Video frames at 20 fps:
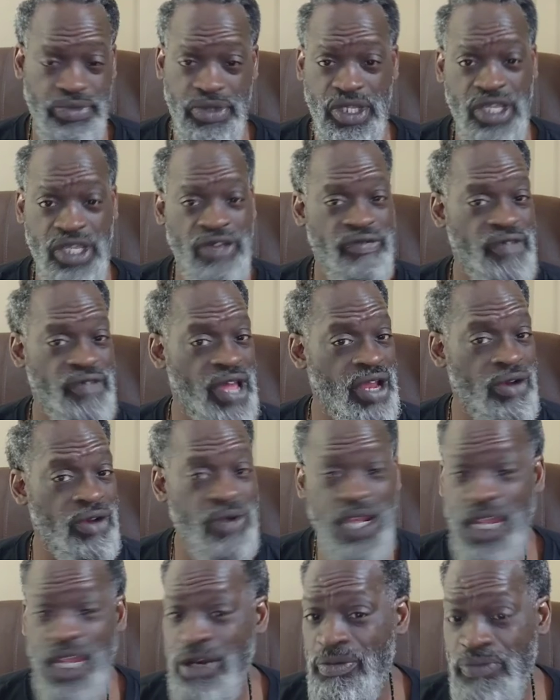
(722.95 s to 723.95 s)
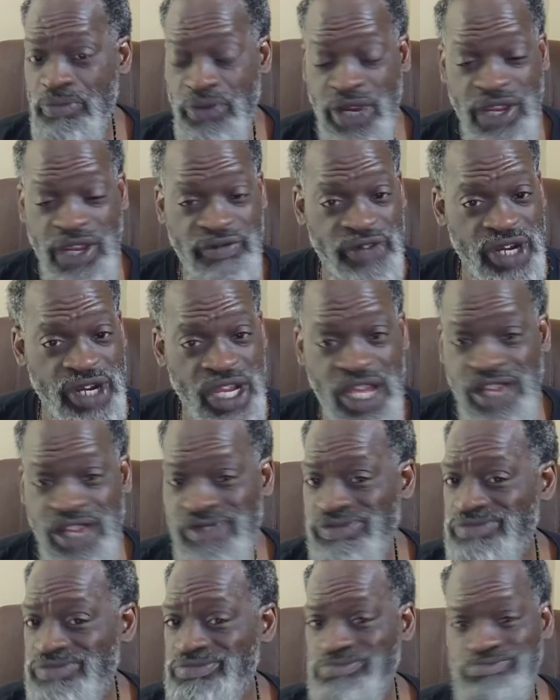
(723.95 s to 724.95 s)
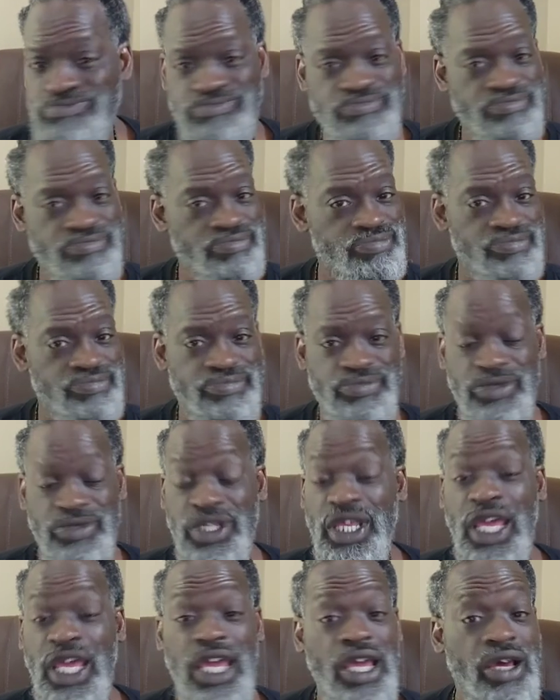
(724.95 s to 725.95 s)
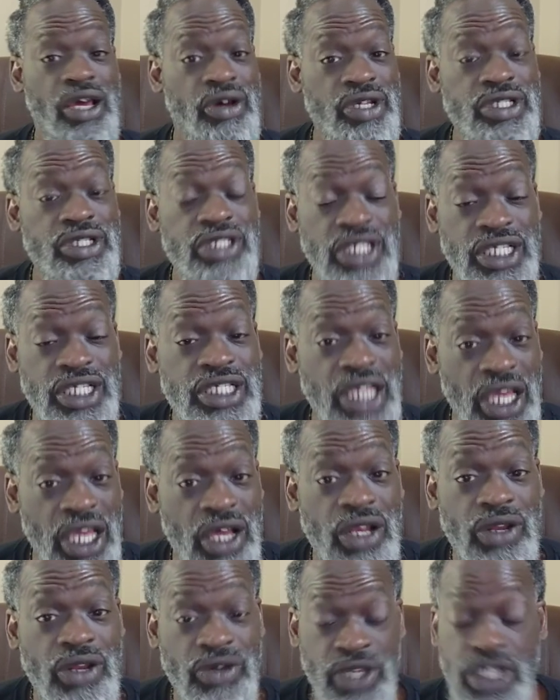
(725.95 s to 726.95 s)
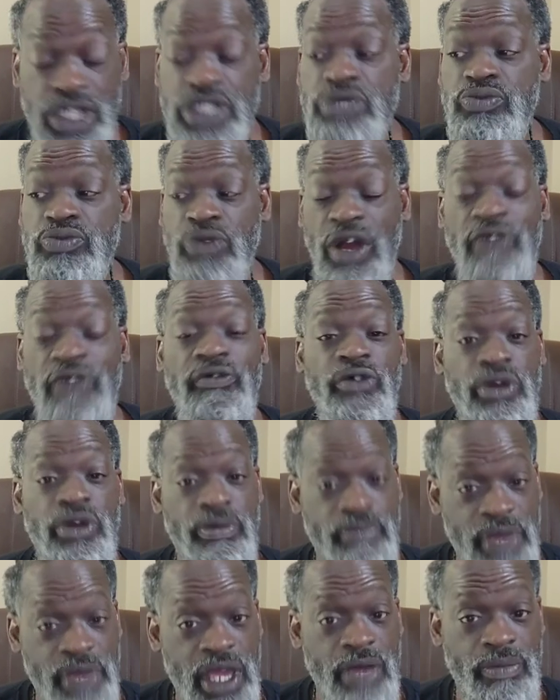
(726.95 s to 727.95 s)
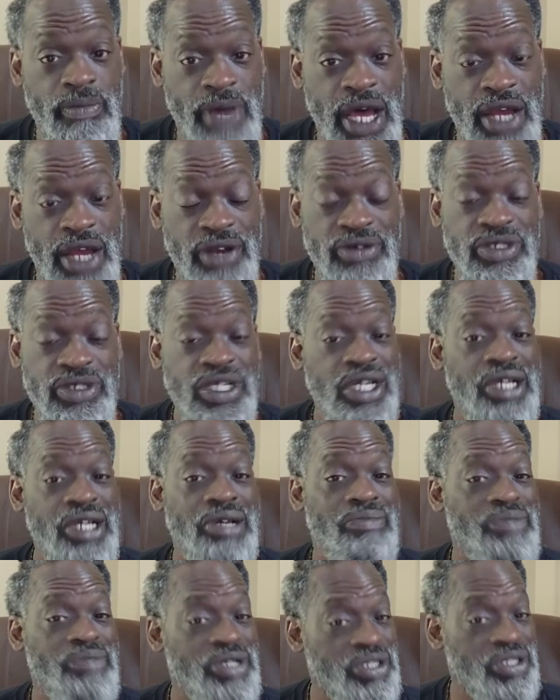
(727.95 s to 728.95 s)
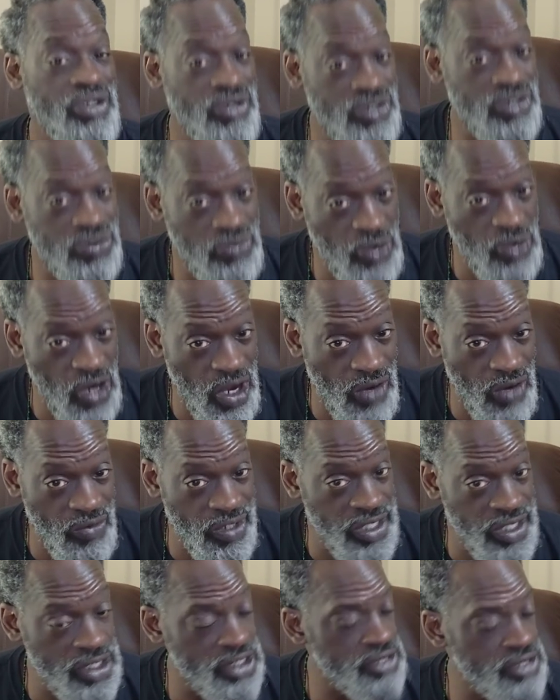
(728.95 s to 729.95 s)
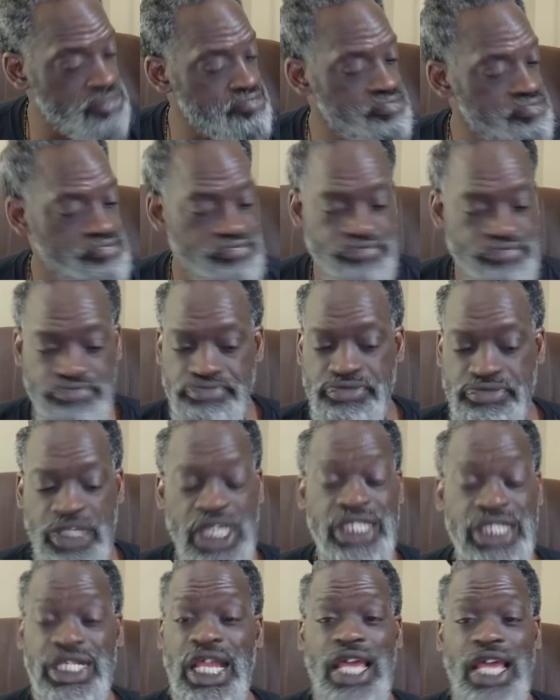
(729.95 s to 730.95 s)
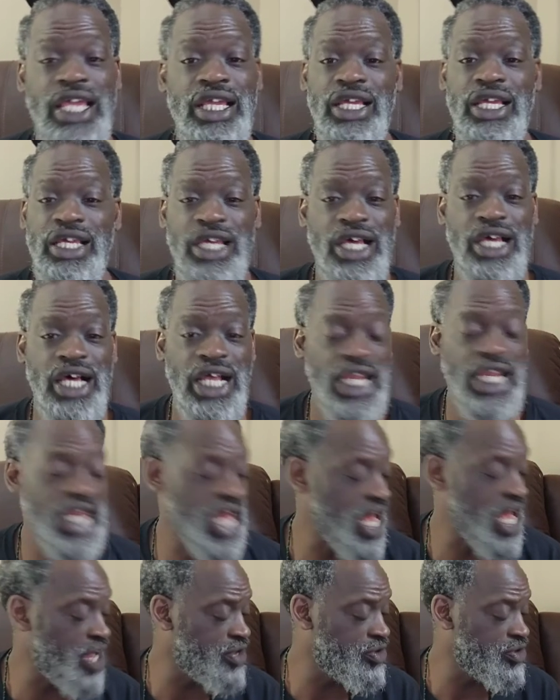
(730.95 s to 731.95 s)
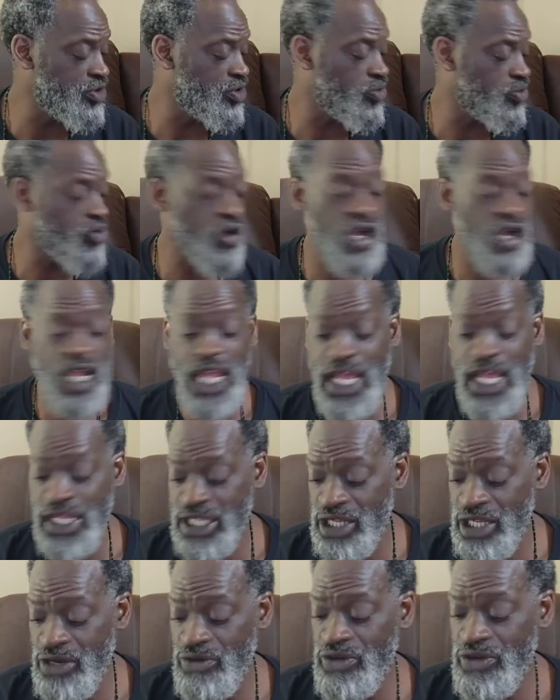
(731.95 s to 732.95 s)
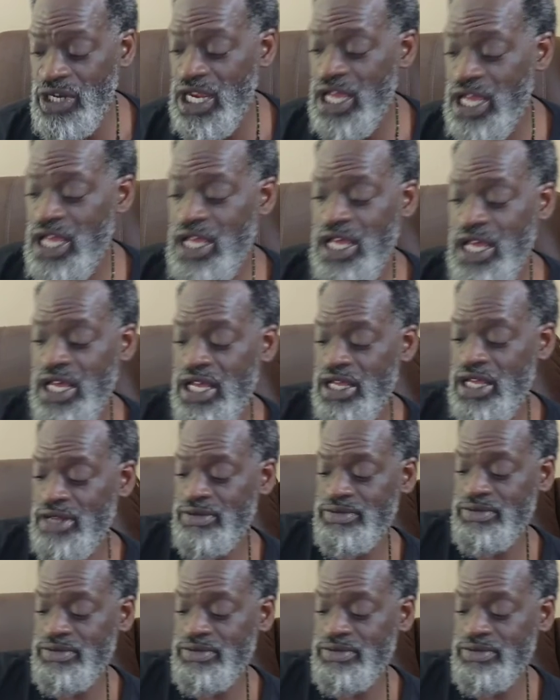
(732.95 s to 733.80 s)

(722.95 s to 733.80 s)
if I don't let it breathe enough, hell, it's rough on the big bottles. But those small ones, that's like allowing you to walk out there with a